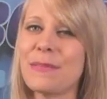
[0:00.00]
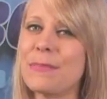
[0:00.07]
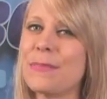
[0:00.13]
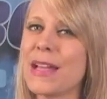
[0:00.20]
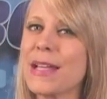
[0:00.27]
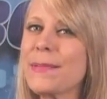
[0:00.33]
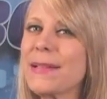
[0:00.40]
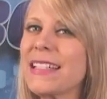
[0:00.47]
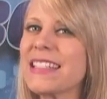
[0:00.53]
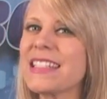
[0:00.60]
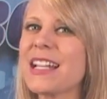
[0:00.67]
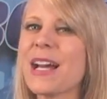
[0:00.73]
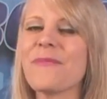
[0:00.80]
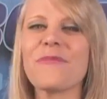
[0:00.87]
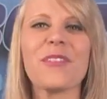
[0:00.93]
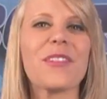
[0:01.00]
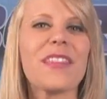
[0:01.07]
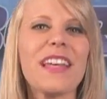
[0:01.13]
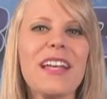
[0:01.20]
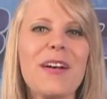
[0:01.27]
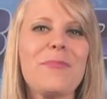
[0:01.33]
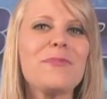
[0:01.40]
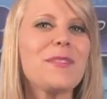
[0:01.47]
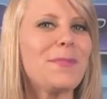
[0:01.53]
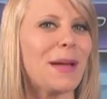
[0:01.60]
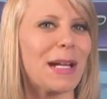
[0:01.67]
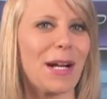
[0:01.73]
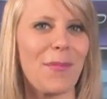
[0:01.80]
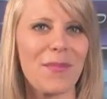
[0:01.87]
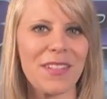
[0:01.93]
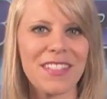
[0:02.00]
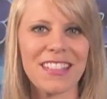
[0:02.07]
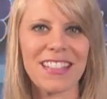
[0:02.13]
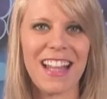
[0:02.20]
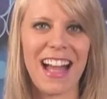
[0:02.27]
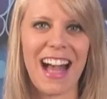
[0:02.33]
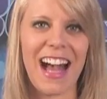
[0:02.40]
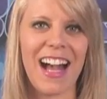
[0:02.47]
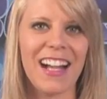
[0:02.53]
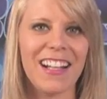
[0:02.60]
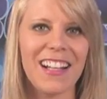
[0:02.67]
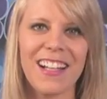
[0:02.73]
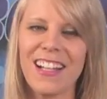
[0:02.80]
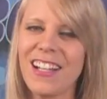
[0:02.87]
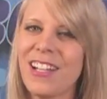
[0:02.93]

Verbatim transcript: maybe it's time for them to pick up the slack.